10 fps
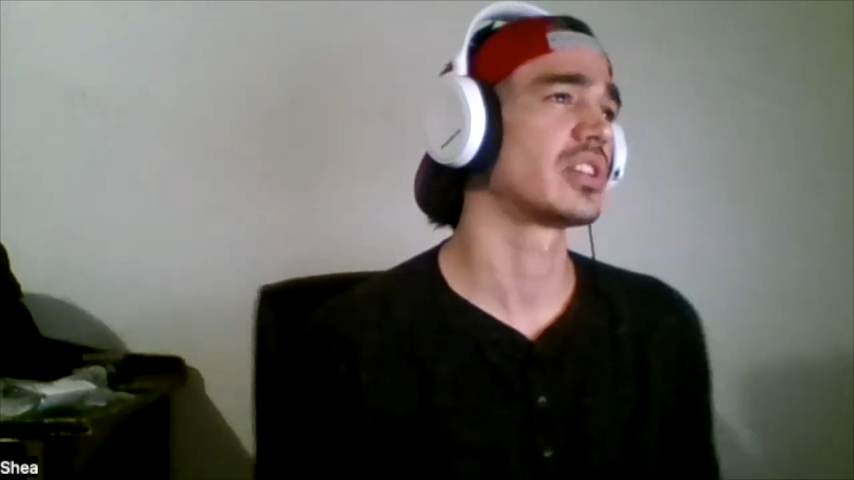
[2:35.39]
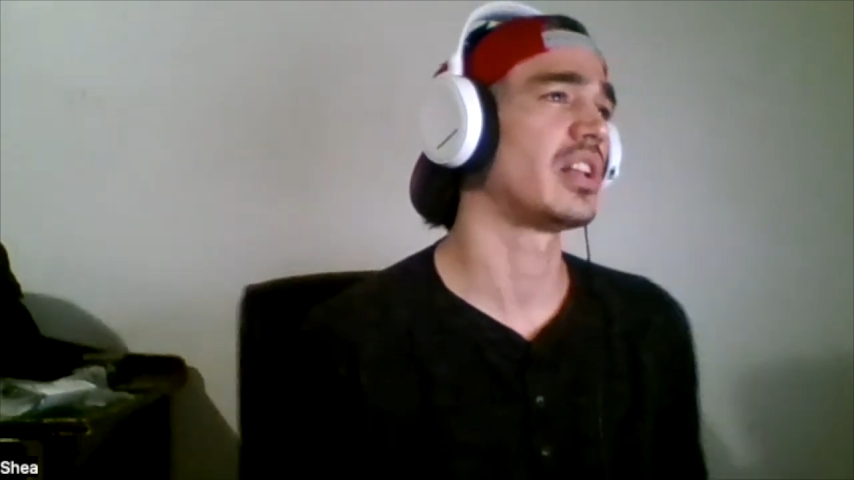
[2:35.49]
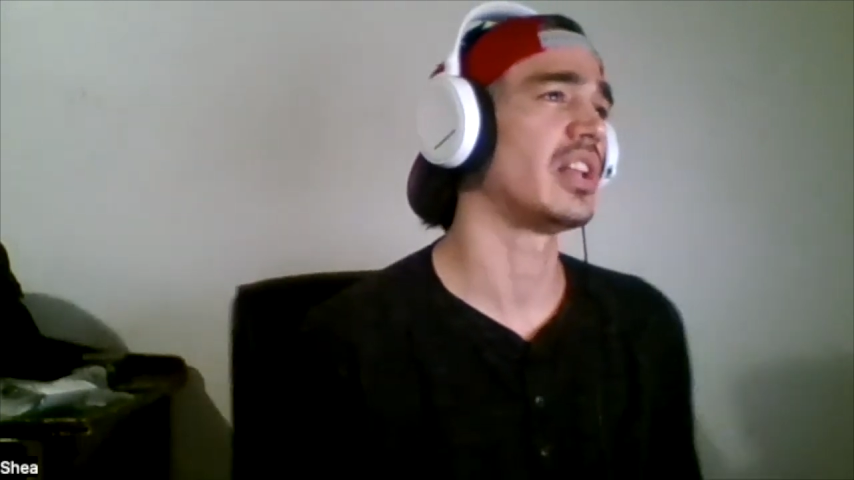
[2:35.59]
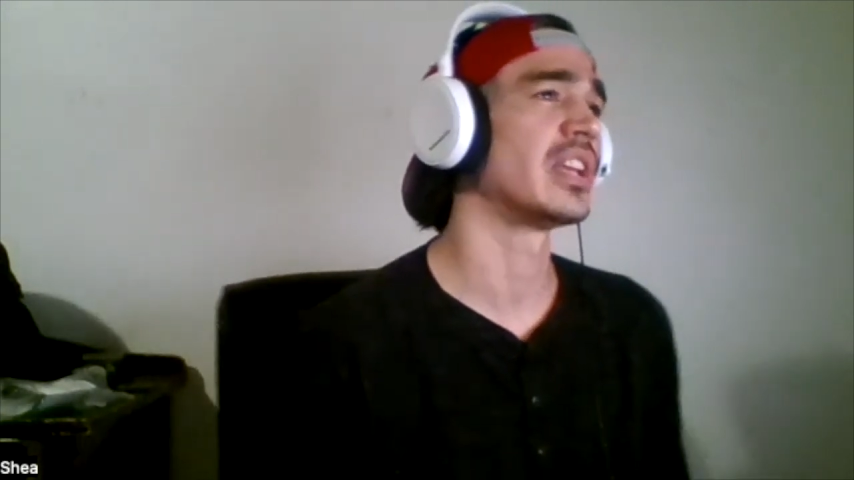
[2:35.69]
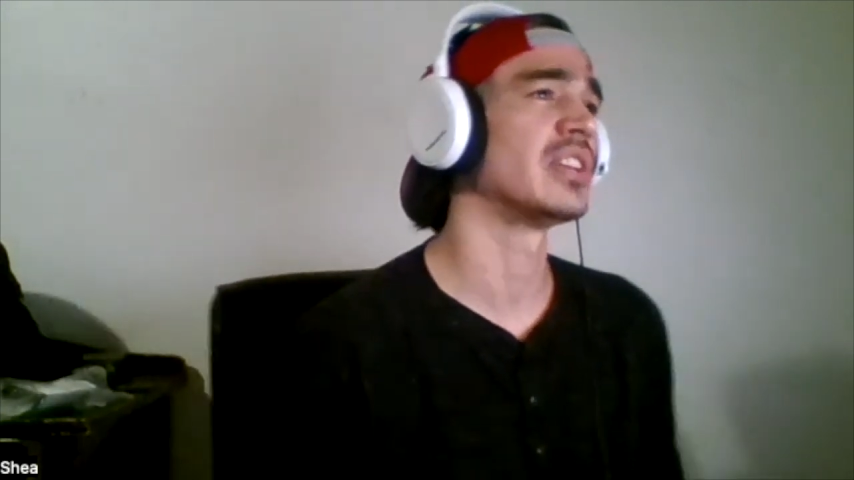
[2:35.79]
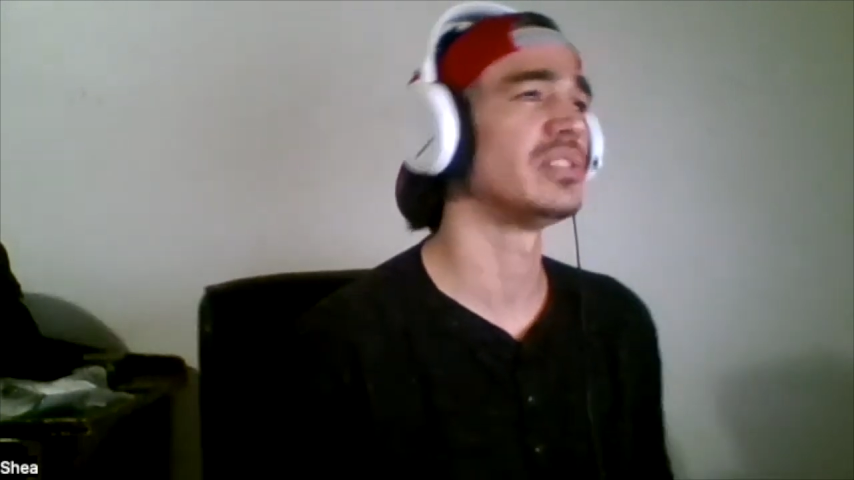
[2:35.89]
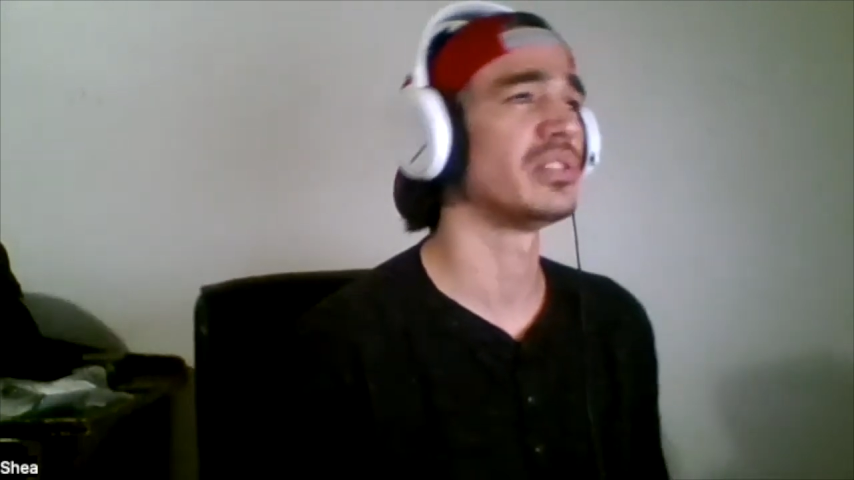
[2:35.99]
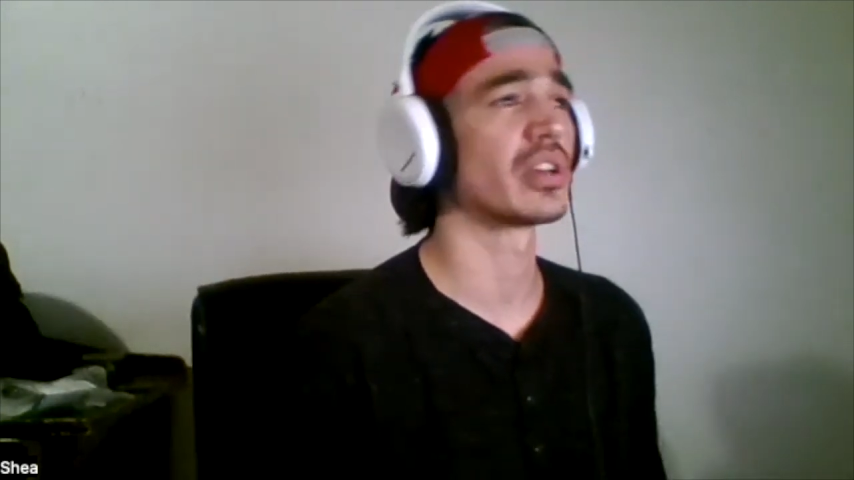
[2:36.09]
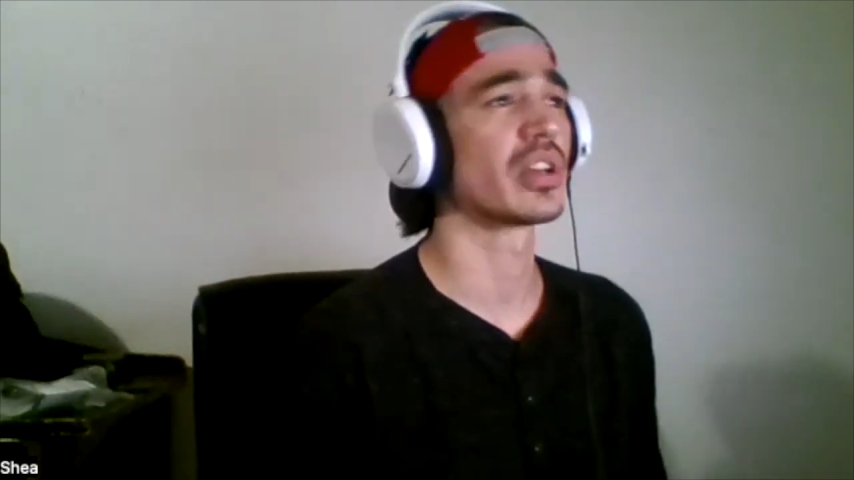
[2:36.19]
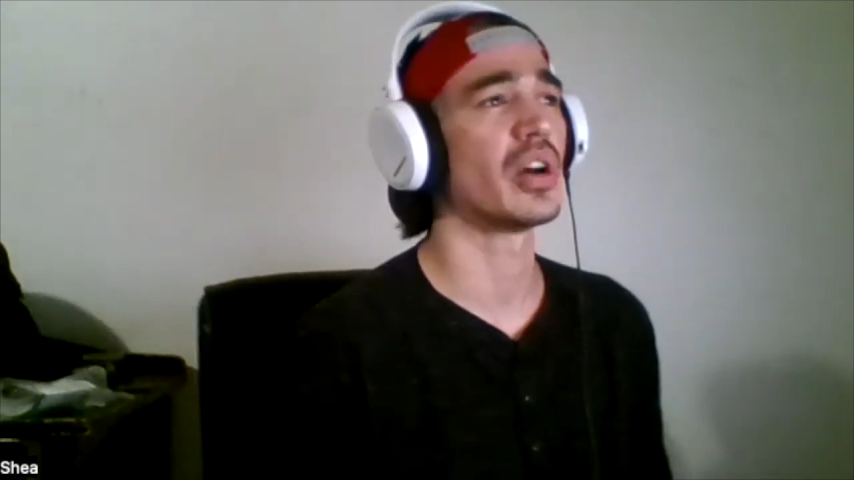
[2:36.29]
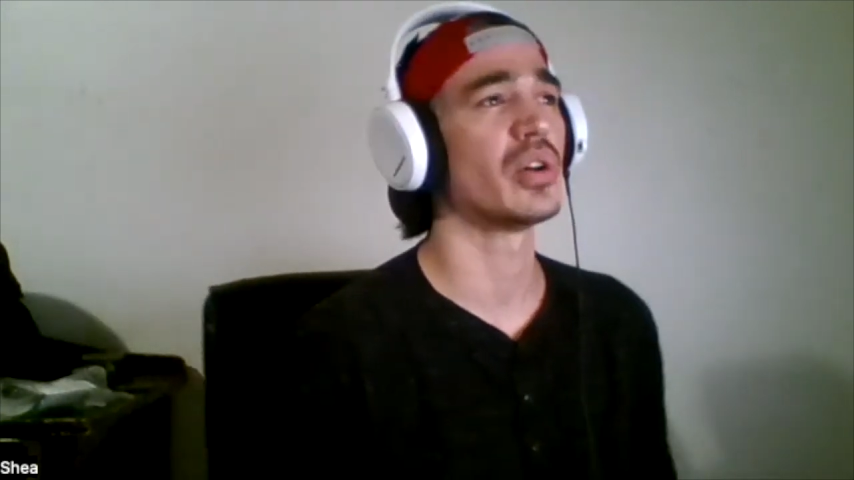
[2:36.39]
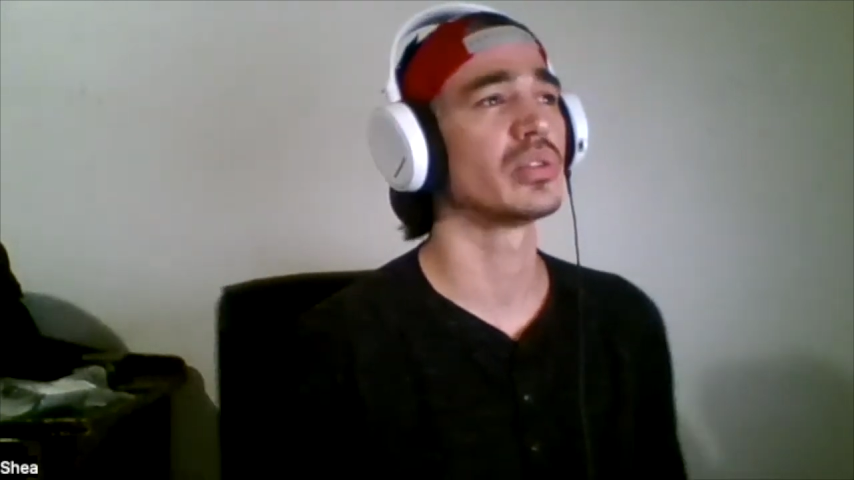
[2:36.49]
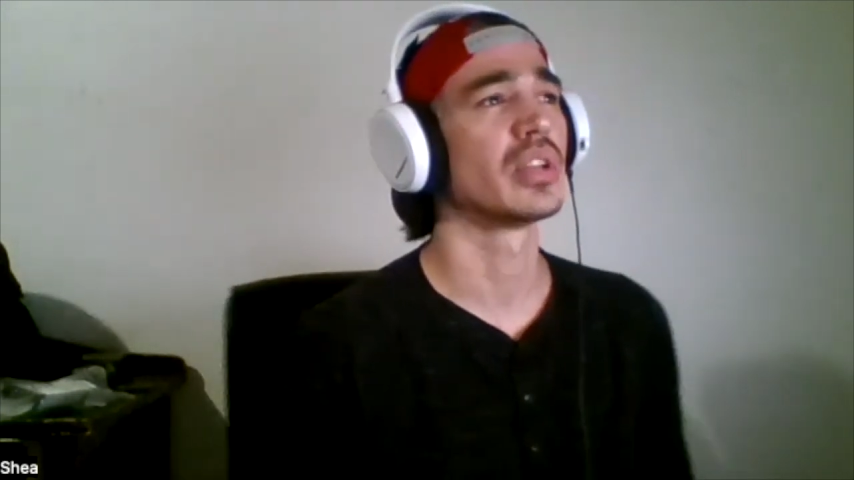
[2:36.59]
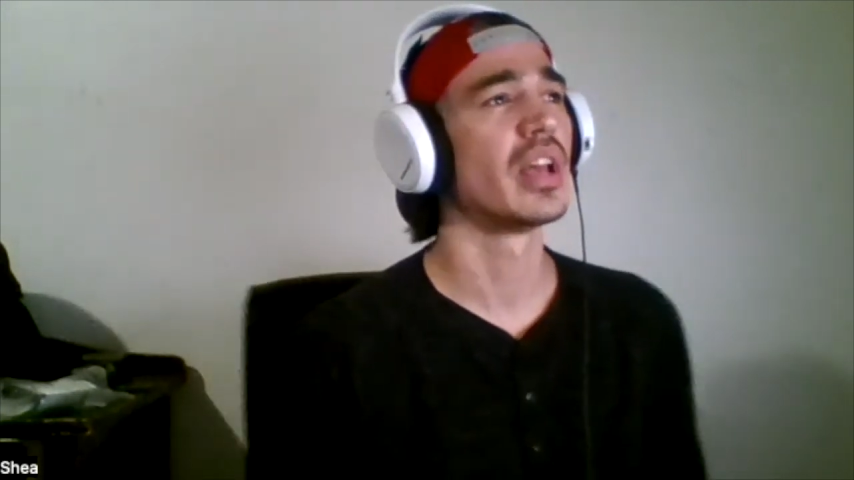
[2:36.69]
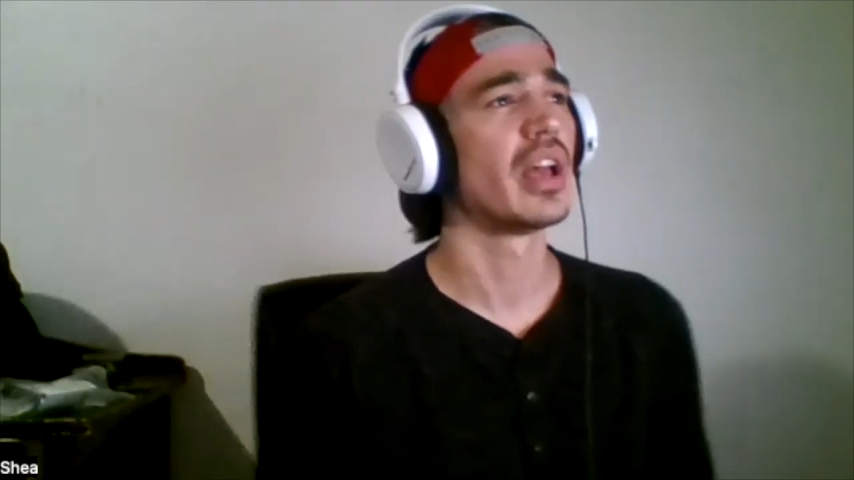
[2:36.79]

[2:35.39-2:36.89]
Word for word: clinging to the coat